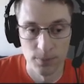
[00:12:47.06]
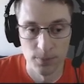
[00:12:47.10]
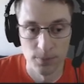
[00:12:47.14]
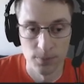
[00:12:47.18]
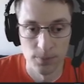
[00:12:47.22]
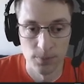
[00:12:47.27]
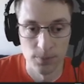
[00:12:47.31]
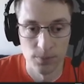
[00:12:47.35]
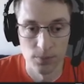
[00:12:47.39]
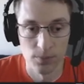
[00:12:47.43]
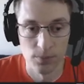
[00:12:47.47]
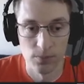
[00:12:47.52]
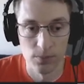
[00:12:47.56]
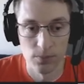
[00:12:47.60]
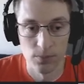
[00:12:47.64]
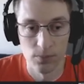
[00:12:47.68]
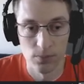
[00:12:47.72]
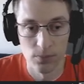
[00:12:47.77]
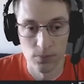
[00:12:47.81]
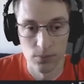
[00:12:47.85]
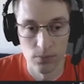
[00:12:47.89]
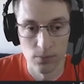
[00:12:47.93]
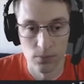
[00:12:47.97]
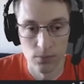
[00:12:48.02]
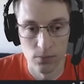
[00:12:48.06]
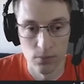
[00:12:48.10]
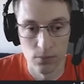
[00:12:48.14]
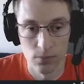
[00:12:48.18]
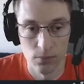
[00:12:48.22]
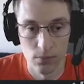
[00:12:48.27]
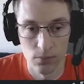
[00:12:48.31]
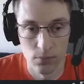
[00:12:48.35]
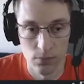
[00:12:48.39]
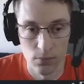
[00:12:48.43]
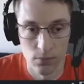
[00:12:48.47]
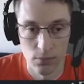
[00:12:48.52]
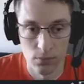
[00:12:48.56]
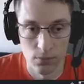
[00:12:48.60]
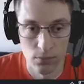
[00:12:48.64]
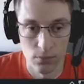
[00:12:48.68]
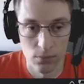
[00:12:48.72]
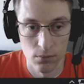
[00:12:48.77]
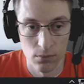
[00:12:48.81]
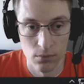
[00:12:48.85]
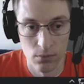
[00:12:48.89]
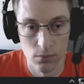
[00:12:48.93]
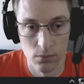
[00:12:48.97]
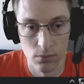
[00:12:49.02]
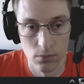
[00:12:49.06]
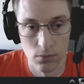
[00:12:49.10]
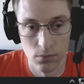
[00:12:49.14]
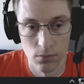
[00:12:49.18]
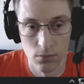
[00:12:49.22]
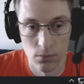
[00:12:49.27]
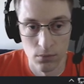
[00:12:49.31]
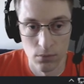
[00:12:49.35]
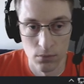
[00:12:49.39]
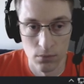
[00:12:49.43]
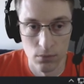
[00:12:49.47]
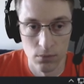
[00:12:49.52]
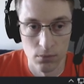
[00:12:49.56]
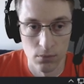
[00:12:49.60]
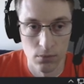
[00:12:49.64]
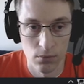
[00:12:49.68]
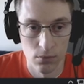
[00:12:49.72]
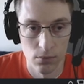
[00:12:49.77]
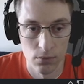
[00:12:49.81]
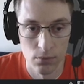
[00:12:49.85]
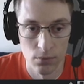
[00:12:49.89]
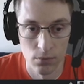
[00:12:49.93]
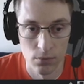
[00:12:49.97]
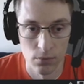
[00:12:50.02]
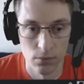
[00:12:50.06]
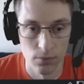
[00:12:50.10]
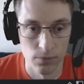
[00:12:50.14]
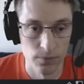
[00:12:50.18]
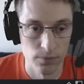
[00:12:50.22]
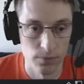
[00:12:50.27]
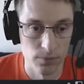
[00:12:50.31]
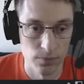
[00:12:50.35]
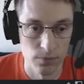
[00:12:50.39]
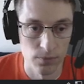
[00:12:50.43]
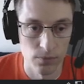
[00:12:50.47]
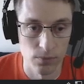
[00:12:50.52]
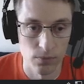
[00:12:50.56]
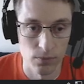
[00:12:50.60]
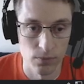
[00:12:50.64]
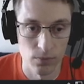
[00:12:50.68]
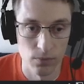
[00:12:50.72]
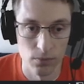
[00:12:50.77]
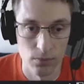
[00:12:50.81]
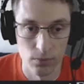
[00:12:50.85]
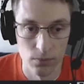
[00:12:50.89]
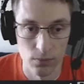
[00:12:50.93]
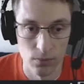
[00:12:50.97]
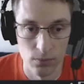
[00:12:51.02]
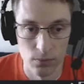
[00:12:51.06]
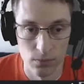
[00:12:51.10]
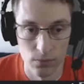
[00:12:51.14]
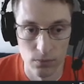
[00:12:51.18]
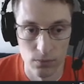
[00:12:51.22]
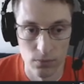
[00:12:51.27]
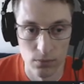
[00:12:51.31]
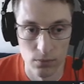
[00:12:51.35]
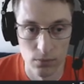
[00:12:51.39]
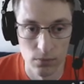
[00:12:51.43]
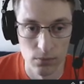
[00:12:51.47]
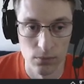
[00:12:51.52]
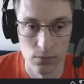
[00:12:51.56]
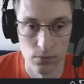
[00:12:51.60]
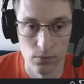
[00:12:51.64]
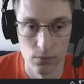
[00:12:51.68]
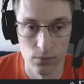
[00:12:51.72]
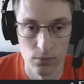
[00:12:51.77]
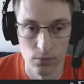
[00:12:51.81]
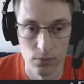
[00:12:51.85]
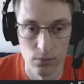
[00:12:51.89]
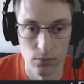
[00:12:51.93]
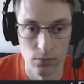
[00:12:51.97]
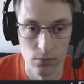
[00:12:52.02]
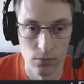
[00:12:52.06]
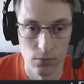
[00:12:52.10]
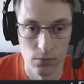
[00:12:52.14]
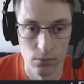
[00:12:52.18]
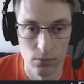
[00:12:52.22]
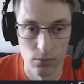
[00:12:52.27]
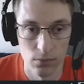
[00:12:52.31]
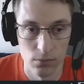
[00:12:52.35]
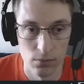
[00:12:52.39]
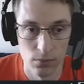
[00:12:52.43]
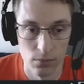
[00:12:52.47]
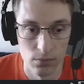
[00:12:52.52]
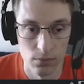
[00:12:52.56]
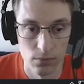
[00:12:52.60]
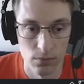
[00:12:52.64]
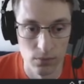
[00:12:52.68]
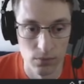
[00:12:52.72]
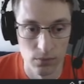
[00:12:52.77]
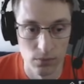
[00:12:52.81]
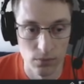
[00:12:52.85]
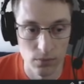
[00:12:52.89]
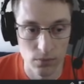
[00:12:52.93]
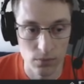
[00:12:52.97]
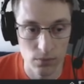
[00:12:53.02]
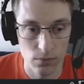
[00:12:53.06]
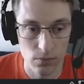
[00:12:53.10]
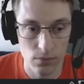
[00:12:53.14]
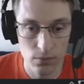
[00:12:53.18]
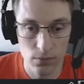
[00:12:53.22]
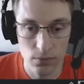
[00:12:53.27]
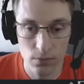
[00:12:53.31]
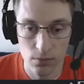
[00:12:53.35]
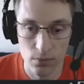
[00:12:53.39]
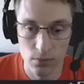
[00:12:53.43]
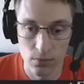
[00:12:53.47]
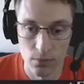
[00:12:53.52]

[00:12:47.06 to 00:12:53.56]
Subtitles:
Nobody speaks.